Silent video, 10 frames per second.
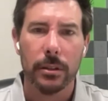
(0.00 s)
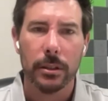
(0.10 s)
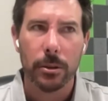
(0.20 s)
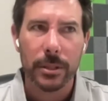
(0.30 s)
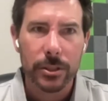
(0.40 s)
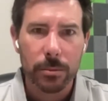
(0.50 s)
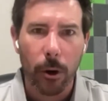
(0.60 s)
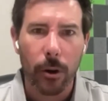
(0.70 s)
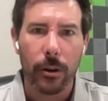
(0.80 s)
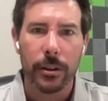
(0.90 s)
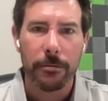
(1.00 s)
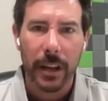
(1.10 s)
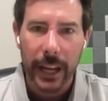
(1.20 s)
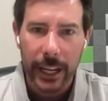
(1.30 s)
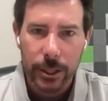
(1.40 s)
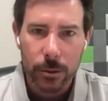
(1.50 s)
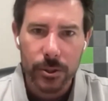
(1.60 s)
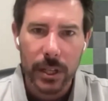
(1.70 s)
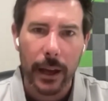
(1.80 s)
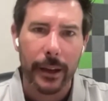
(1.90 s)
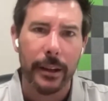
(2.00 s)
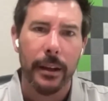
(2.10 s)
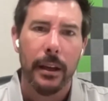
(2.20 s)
a little bit smarter on the financial side,